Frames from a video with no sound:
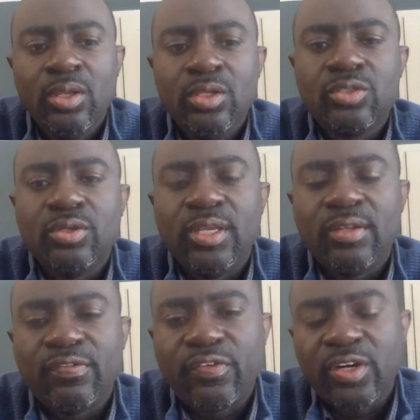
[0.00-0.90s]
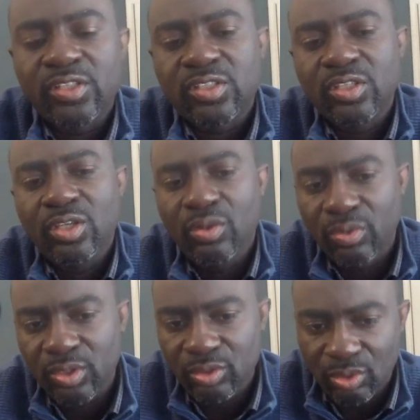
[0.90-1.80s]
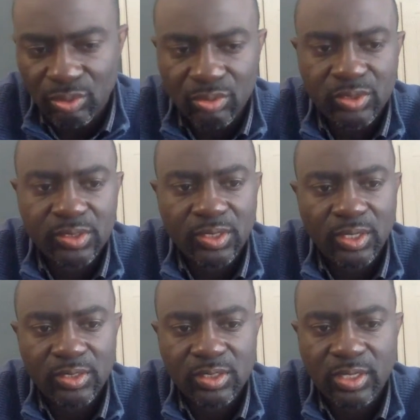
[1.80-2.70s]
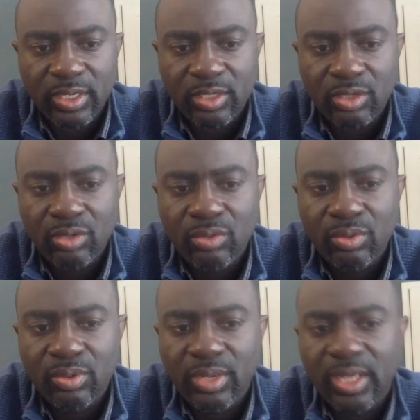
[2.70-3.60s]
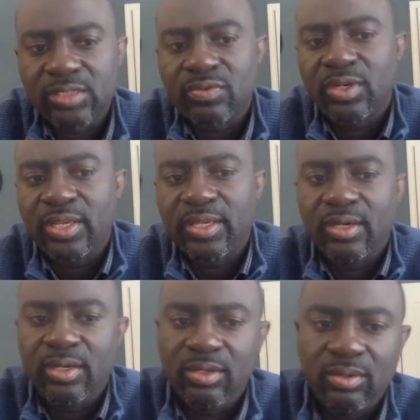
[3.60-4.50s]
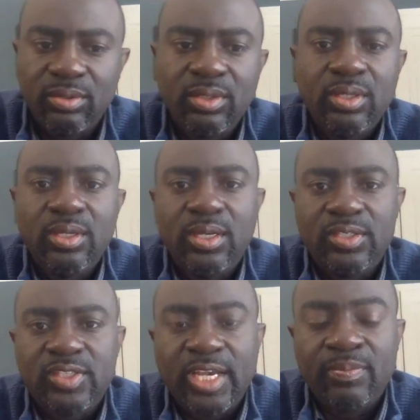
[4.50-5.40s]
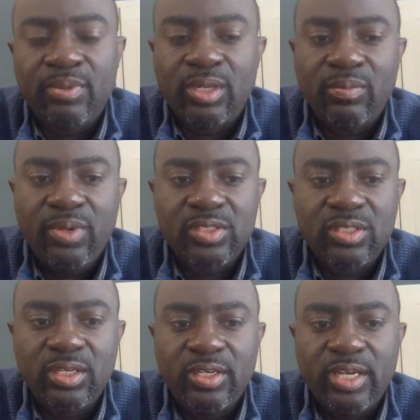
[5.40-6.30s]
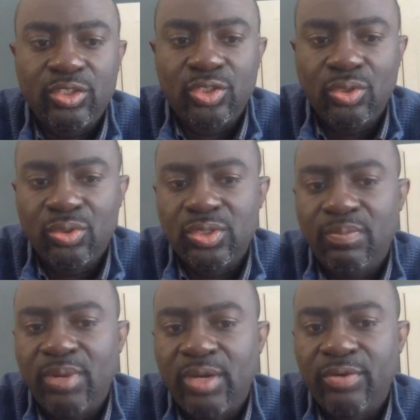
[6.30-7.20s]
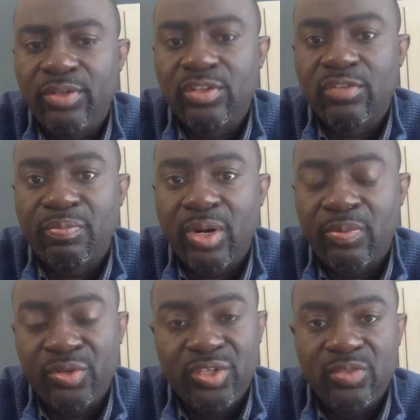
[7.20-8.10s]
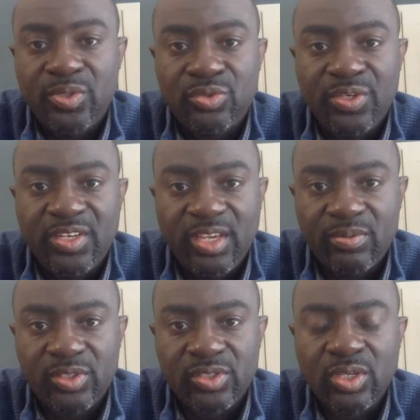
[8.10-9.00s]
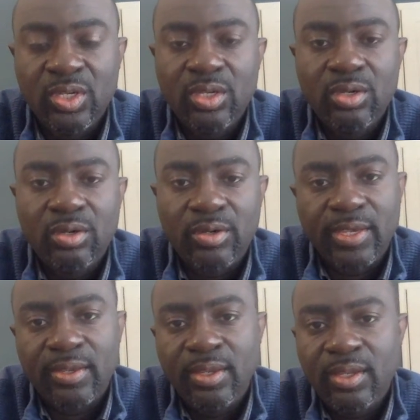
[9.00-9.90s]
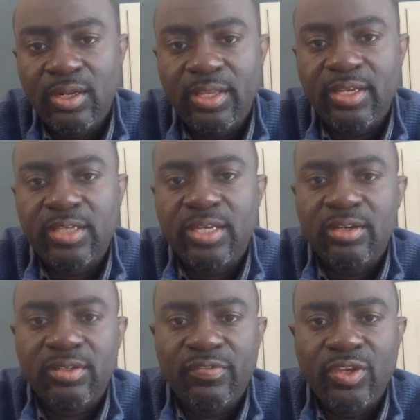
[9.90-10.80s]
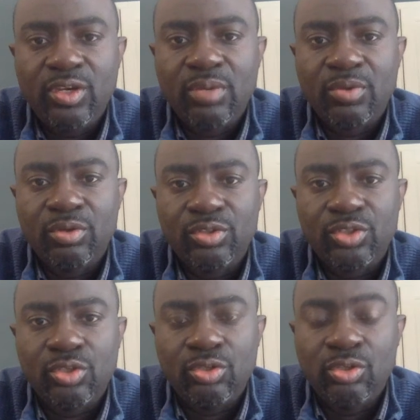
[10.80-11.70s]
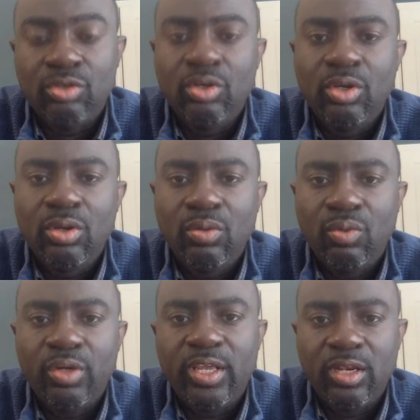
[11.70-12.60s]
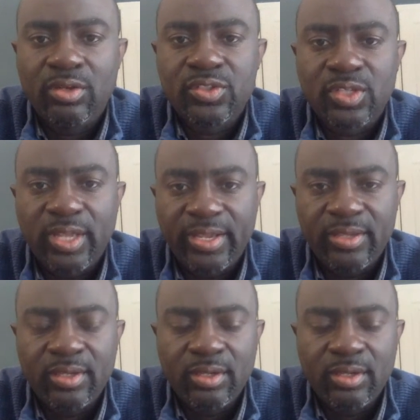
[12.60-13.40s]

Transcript: So then the first thing you want to do is like you want to ask for like a site plan, basically that shows the boundaries of properties between neighbors. Okay, later down the video I'm going to show you what it looks like.